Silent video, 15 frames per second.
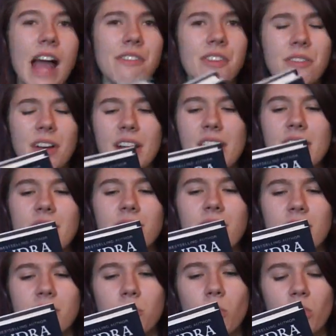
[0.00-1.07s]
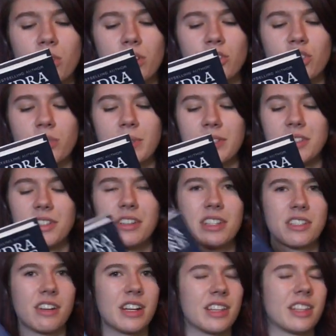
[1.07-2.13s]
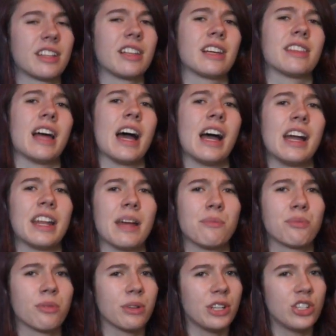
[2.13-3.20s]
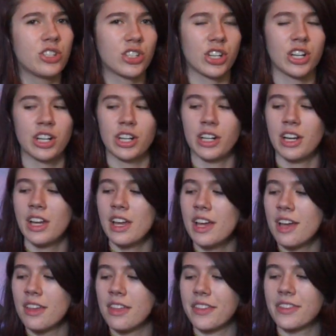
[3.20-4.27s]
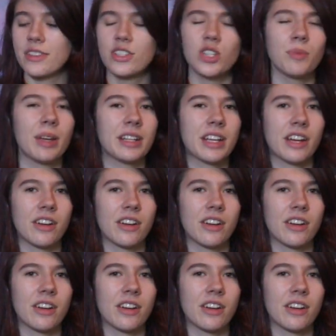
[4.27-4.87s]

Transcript: I haven't read any of like the Mortal Instruments series or anything like that, and I'm pretty sure that the 2 main